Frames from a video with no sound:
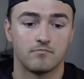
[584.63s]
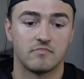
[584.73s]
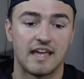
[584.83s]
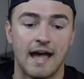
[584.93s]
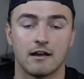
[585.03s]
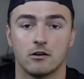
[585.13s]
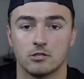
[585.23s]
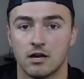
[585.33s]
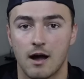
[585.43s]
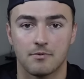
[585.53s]
They had a
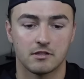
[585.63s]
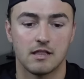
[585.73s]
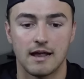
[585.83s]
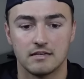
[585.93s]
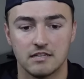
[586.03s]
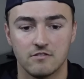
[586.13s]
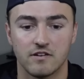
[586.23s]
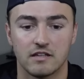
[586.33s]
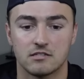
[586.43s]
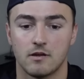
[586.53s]
top-of-the-line
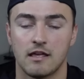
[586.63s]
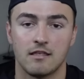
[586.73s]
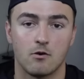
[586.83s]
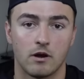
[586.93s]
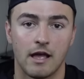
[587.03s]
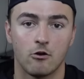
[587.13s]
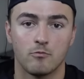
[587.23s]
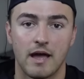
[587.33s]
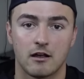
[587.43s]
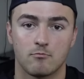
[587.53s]
defense, and they were held
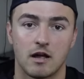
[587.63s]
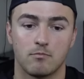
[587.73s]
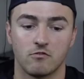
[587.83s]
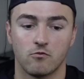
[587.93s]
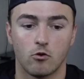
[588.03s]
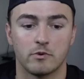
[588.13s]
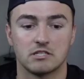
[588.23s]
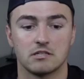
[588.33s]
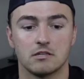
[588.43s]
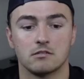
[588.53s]
back by
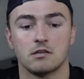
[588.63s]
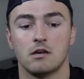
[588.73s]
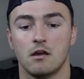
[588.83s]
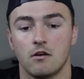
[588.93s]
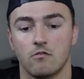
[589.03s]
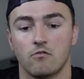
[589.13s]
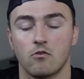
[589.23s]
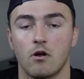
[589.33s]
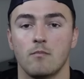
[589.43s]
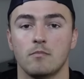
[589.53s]
performances
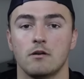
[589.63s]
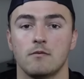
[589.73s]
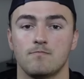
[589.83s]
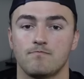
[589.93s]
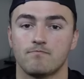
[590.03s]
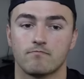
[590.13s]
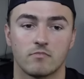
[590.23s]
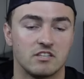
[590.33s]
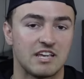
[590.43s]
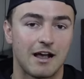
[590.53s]
from
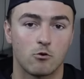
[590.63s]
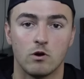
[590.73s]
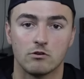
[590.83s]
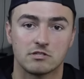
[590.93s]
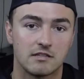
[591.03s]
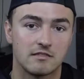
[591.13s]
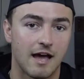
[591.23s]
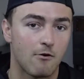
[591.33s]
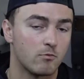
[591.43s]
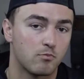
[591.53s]
Zach Wilson
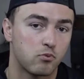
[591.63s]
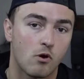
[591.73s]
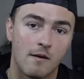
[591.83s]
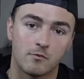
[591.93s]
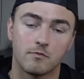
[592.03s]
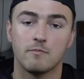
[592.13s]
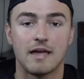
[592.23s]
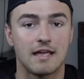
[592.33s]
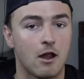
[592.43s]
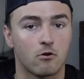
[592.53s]
that would probably
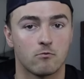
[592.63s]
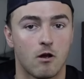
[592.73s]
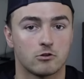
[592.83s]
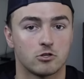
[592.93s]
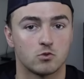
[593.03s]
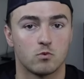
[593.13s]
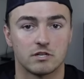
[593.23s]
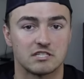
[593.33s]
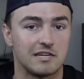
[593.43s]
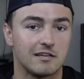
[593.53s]
make Aaron Rodgers want to
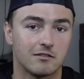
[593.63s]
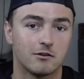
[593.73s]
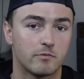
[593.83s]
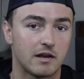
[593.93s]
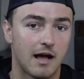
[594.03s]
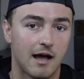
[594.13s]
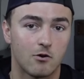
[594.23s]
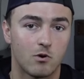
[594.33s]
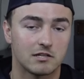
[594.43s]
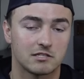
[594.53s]
sneak a little bit of
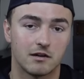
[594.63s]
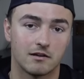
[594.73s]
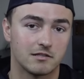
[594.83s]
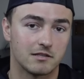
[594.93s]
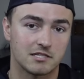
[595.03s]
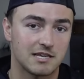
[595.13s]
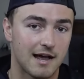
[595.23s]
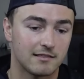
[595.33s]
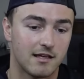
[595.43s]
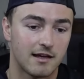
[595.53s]
ayahuasca onto the
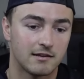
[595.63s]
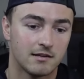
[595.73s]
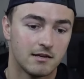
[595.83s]
sideline.